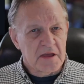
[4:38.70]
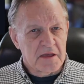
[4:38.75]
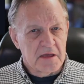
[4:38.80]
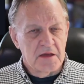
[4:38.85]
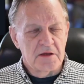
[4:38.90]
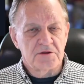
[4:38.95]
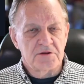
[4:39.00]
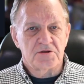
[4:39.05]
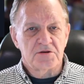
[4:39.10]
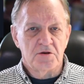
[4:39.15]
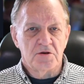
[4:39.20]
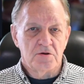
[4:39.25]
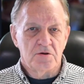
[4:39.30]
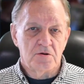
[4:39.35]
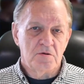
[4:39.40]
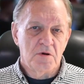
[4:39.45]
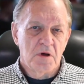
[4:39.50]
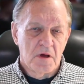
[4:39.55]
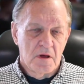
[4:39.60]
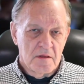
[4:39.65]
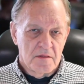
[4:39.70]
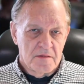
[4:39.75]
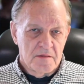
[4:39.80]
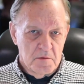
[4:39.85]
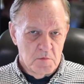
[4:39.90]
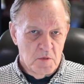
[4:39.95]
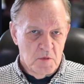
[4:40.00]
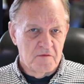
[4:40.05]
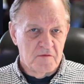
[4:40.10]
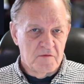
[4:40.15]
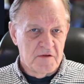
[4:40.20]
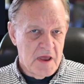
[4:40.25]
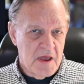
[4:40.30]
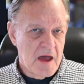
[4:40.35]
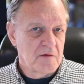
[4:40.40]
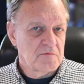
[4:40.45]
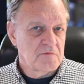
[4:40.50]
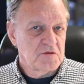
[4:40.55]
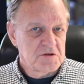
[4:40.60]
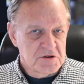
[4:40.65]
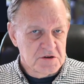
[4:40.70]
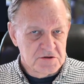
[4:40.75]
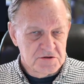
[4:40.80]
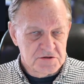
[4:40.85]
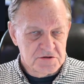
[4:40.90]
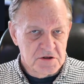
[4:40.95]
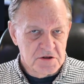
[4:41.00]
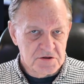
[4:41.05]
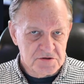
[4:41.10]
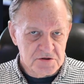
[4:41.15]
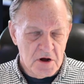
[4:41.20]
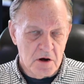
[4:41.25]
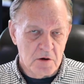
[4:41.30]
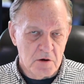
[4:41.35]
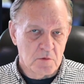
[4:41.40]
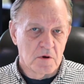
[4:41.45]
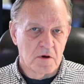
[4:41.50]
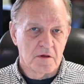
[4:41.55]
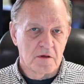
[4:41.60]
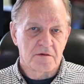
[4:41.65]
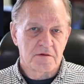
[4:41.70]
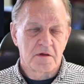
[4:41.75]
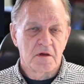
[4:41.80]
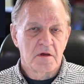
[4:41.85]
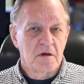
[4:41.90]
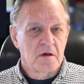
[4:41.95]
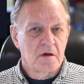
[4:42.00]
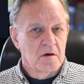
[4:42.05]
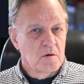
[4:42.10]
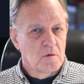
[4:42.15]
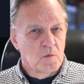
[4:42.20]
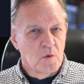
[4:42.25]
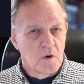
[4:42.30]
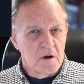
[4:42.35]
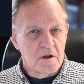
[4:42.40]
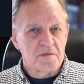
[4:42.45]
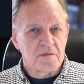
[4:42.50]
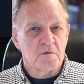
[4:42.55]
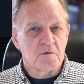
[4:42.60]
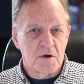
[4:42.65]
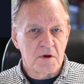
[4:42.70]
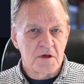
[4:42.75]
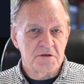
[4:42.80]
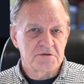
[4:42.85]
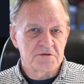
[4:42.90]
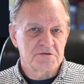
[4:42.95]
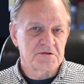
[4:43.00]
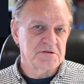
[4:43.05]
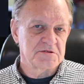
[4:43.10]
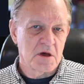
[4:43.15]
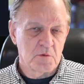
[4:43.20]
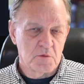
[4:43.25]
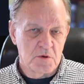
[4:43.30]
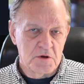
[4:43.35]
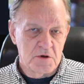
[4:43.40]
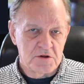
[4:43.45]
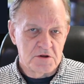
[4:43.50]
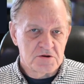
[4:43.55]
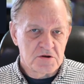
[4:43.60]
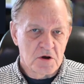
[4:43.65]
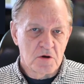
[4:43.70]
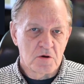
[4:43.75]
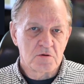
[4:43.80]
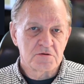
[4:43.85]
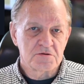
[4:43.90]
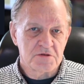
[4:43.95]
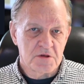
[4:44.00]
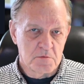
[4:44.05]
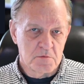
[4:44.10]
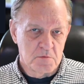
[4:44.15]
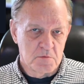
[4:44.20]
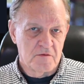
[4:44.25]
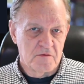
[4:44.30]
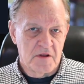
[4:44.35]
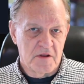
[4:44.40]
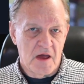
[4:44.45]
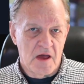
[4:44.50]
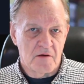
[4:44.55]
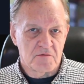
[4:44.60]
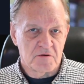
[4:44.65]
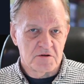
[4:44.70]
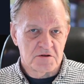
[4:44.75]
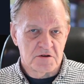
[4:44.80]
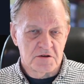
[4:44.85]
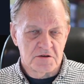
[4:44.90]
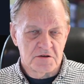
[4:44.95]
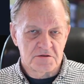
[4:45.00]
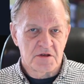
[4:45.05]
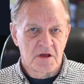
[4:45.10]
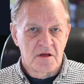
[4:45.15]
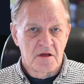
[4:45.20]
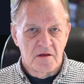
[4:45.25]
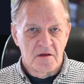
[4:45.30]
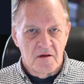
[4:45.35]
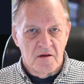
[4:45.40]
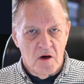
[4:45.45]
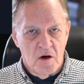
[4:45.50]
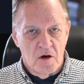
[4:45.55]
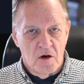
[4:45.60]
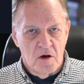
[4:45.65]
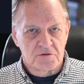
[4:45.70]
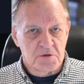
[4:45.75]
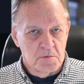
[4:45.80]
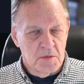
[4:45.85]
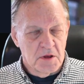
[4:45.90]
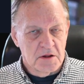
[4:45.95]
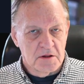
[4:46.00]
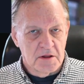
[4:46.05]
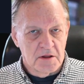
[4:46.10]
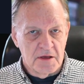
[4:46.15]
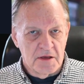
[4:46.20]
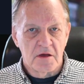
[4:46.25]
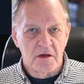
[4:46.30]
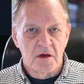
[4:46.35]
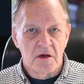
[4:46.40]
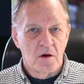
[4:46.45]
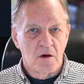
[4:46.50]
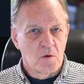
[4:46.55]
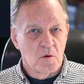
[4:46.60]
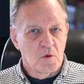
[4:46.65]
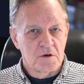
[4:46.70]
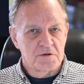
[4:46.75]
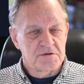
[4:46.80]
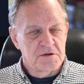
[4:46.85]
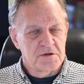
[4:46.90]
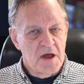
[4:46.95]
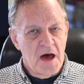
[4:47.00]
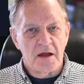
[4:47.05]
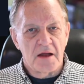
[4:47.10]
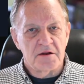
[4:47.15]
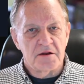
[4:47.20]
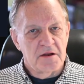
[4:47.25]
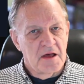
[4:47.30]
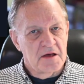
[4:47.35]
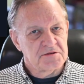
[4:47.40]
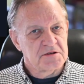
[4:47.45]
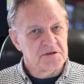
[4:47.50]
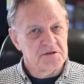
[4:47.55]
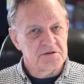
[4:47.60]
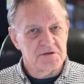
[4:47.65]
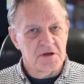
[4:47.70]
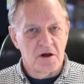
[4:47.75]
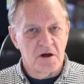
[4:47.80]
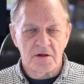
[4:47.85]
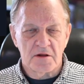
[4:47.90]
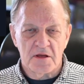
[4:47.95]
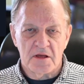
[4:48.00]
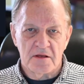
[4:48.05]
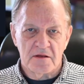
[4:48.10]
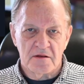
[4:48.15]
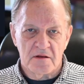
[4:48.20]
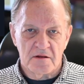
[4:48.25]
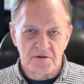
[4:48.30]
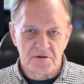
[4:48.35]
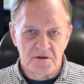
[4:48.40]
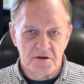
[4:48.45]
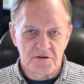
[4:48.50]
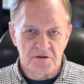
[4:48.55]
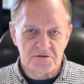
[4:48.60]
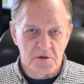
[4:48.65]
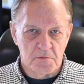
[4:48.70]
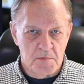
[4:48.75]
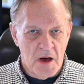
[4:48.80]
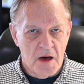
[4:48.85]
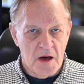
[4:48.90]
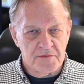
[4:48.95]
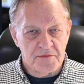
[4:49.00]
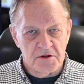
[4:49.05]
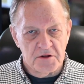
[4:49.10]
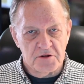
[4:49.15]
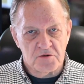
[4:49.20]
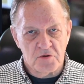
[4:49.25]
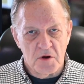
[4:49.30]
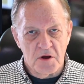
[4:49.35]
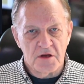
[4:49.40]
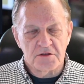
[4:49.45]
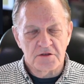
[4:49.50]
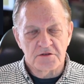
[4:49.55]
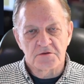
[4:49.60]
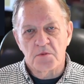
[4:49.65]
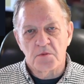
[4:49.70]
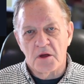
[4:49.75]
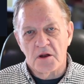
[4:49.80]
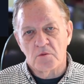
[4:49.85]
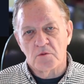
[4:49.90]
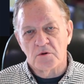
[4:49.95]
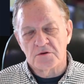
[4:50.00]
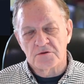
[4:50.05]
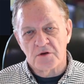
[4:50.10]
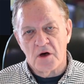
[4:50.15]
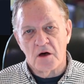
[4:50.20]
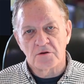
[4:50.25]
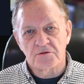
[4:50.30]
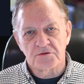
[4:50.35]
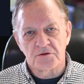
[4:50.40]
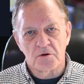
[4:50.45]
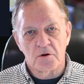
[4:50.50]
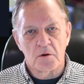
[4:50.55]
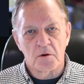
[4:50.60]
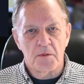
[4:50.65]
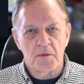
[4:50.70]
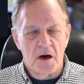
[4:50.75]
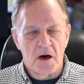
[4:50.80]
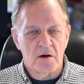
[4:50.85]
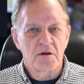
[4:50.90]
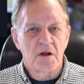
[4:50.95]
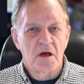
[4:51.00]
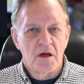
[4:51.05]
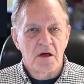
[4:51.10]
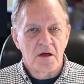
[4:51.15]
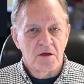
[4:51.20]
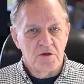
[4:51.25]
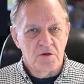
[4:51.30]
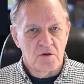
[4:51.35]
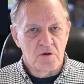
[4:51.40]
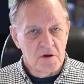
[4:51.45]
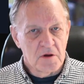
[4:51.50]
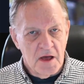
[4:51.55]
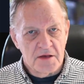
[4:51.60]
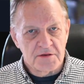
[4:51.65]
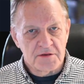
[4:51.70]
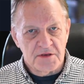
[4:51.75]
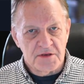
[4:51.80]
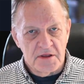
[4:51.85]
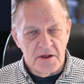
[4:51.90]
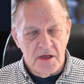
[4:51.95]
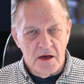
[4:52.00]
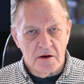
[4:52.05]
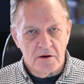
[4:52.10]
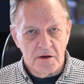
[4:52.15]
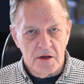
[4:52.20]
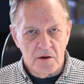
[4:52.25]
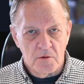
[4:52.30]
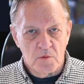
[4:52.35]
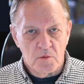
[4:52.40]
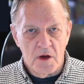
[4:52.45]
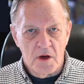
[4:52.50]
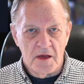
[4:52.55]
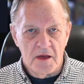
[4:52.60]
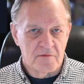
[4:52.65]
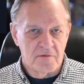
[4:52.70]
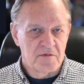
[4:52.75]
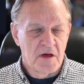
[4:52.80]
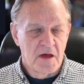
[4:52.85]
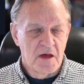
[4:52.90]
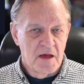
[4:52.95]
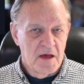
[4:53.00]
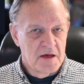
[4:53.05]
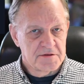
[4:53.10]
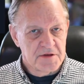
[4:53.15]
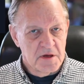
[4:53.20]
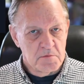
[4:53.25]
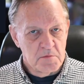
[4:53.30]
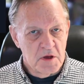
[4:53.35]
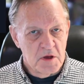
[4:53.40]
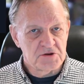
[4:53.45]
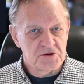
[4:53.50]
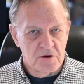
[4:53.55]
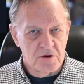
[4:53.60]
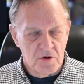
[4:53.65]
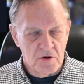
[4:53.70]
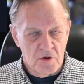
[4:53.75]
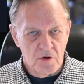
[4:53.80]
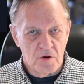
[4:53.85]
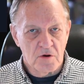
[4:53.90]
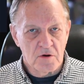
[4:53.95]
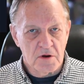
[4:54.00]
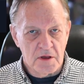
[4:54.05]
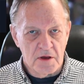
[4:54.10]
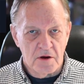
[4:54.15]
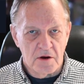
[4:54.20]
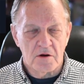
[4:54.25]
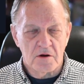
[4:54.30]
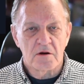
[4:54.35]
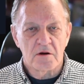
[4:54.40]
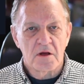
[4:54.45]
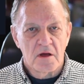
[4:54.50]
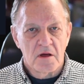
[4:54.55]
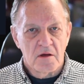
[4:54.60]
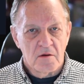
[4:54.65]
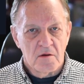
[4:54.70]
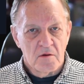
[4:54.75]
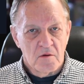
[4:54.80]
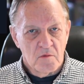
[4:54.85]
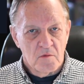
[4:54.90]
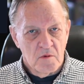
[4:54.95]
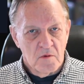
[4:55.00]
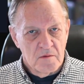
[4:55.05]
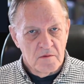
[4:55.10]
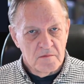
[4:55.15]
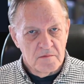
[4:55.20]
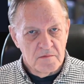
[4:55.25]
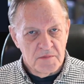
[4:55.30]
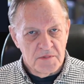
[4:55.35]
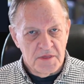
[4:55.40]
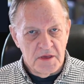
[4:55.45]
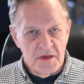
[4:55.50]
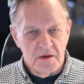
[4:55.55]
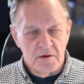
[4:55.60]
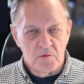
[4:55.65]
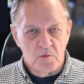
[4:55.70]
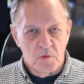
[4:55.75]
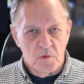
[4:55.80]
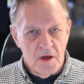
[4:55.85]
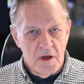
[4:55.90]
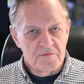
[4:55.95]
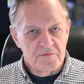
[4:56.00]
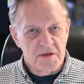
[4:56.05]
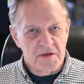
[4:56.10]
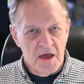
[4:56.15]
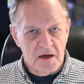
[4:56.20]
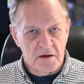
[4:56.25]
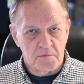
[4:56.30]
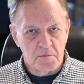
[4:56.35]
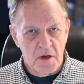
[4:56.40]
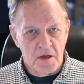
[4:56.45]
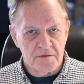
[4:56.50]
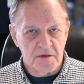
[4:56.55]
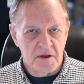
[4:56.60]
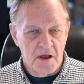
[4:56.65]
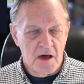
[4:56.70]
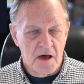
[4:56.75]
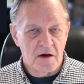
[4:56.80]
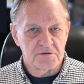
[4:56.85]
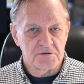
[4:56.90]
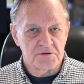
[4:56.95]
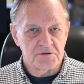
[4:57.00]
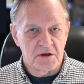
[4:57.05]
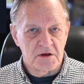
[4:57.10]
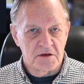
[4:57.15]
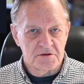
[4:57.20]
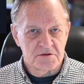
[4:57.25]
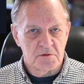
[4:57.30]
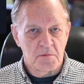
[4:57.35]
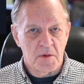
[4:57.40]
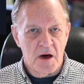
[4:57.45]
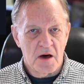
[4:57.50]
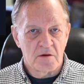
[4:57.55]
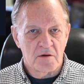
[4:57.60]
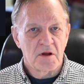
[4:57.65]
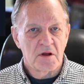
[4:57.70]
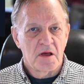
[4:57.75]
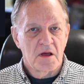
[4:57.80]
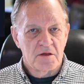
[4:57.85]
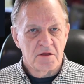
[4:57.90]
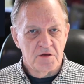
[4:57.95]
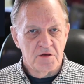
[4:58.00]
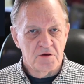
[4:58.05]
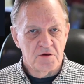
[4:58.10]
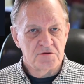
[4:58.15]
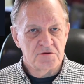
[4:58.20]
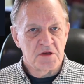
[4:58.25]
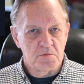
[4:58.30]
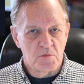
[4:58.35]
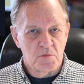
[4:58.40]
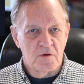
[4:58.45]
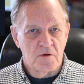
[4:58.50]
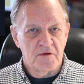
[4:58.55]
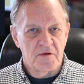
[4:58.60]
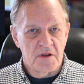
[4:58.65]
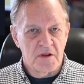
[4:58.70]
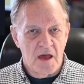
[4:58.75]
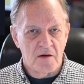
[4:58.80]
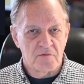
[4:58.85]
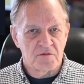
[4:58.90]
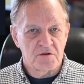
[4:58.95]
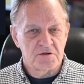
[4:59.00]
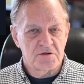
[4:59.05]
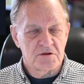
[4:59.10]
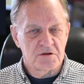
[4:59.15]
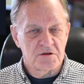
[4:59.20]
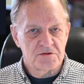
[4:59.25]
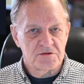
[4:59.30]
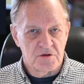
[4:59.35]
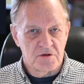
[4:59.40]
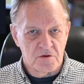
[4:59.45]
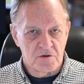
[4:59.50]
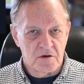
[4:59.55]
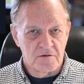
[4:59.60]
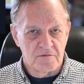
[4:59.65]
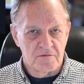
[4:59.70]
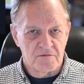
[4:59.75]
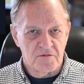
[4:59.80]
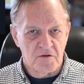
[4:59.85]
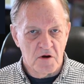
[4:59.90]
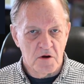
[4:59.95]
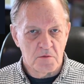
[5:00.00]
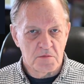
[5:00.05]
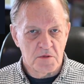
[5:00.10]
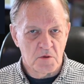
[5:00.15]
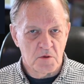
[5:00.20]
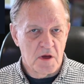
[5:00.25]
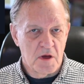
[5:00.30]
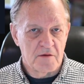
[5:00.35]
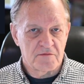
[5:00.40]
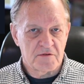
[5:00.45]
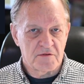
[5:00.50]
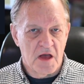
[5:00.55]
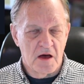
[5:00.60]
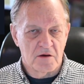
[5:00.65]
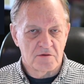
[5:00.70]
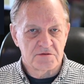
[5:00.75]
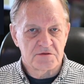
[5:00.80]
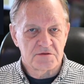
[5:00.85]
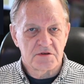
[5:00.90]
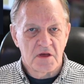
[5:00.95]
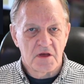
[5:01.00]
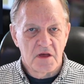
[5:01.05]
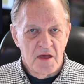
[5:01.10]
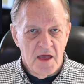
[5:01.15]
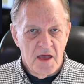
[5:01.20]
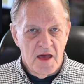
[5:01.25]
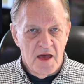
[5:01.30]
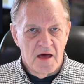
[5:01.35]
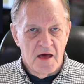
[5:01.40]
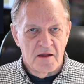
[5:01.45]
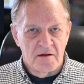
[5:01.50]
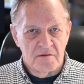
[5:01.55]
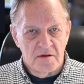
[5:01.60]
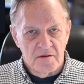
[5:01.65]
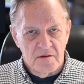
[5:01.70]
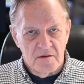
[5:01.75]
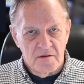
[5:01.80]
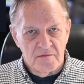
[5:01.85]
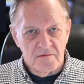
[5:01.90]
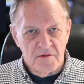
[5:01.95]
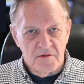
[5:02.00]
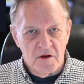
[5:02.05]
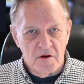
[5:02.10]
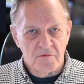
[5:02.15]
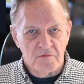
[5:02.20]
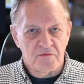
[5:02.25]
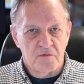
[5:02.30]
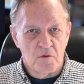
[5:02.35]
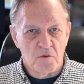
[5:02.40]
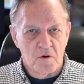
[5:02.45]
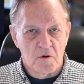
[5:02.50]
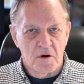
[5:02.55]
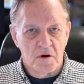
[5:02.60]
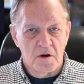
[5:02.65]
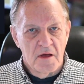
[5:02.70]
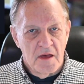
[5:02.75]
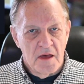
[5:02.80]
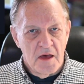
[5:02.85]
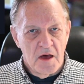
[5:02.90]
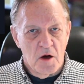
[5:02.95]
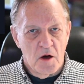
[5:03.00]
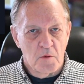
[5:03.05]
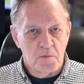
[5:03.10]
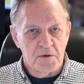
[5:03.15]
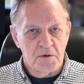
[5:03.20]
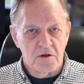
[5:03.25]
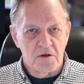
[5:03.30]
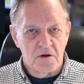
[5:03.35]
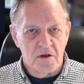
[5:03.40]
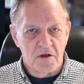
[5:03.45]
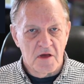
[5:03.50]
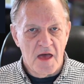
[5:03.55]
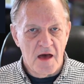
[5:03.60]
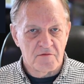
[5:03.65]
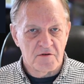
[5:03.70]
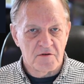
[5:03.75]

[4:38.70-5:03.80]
into the moving averages to start with. One of the reasons that we chose the moving averages ultimately was not necessarily just about the trends, but it was also about utilizing Elliott wave. As I mentioned earlier, the WaveTech methodology is about using moving averages to confirm the wave counts and therefore helping you to have a